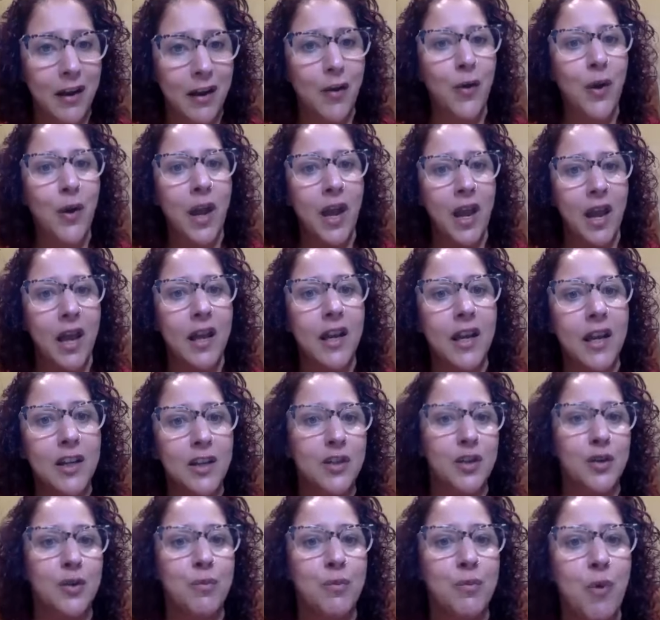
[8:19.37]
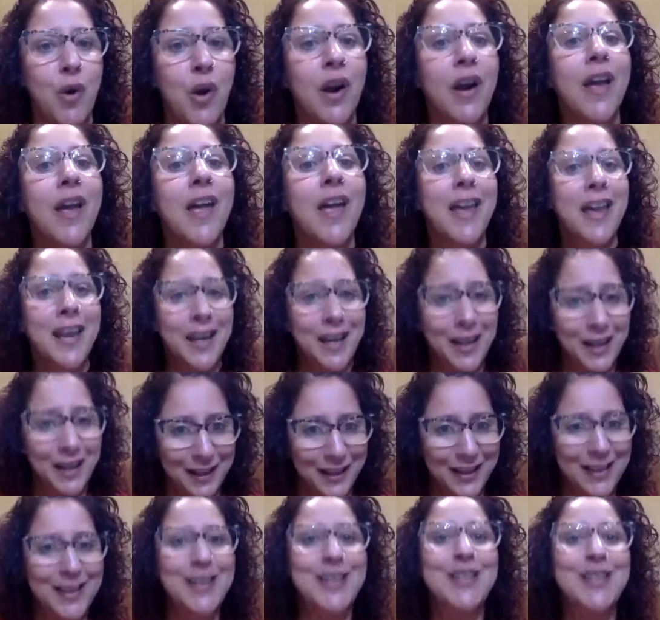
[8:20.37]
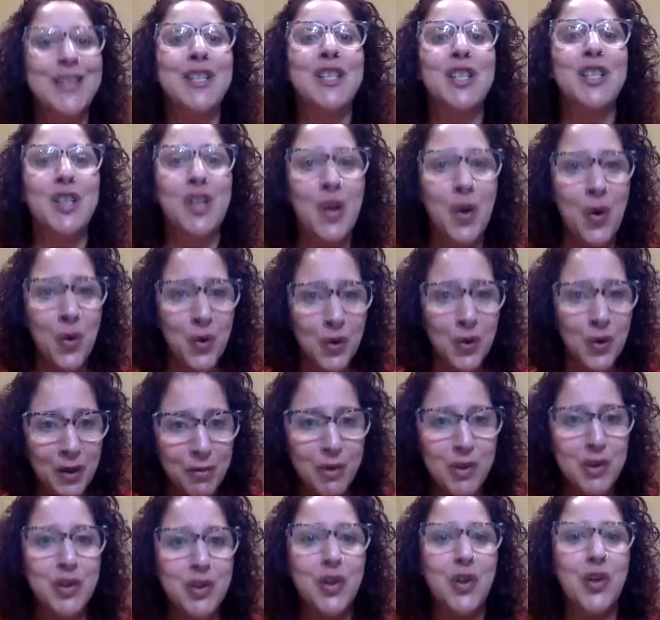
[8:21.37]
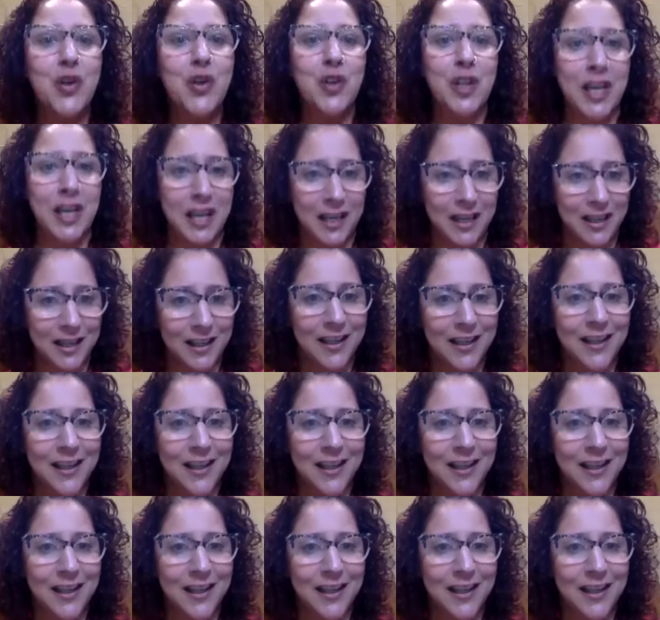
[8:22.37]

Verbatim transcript: Like, okay, I can do more. It's slowly but surely.